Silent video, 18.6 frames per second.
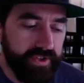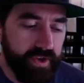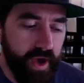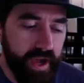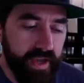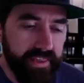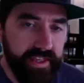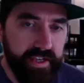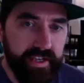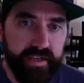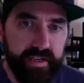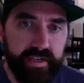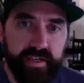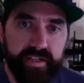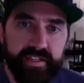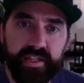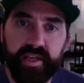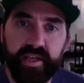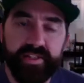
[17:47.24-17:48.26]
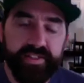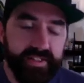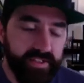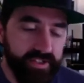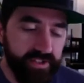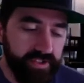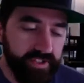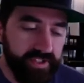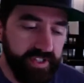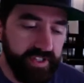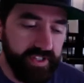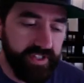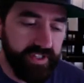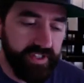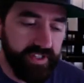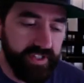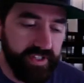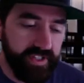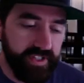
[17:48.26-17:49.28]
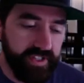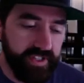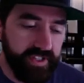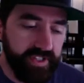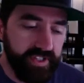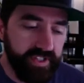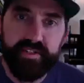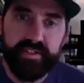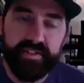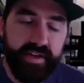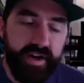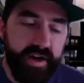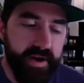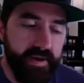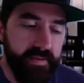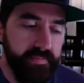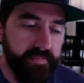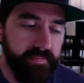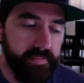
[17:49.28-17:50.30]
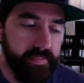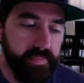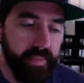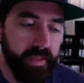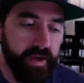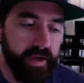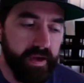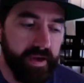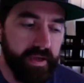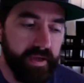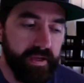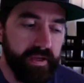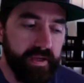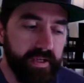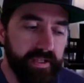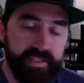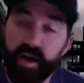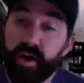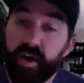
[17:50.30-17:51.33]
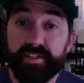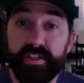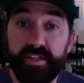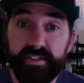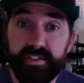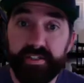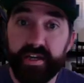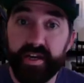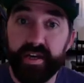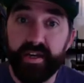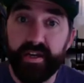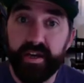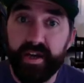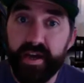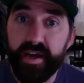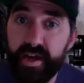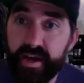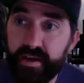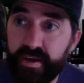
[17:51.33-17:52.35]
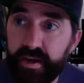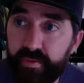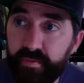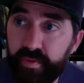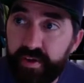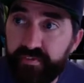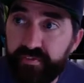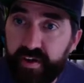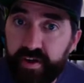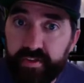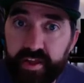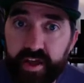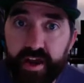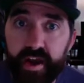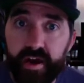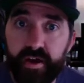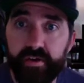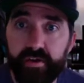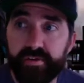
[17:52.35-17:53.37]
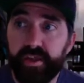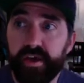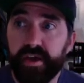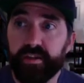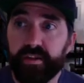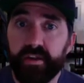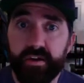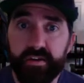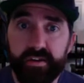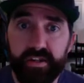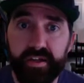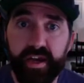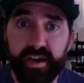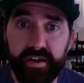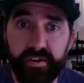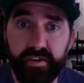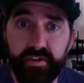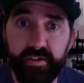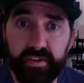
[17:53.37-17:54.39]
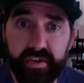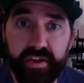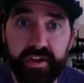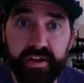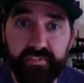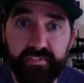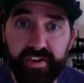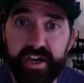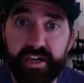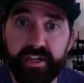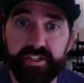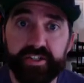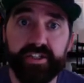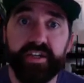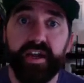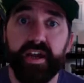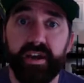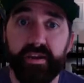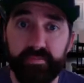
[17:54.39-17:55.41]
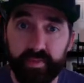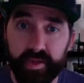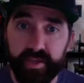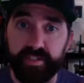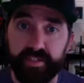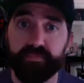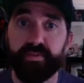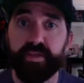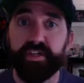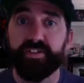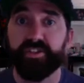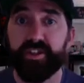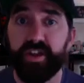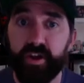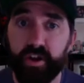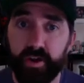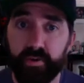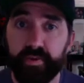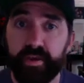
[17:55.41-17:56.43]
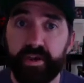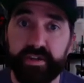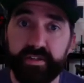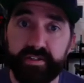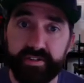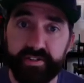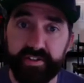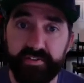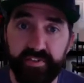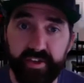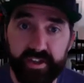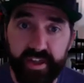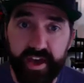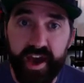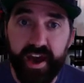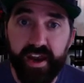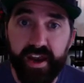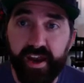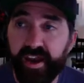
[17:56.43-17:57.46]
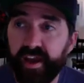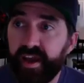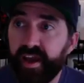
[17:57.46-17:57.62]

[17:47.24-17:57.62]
I think it's interesting because my son is autistic, and we found that out like luckily at an early enough age to get him like speech therapy and stuff like that.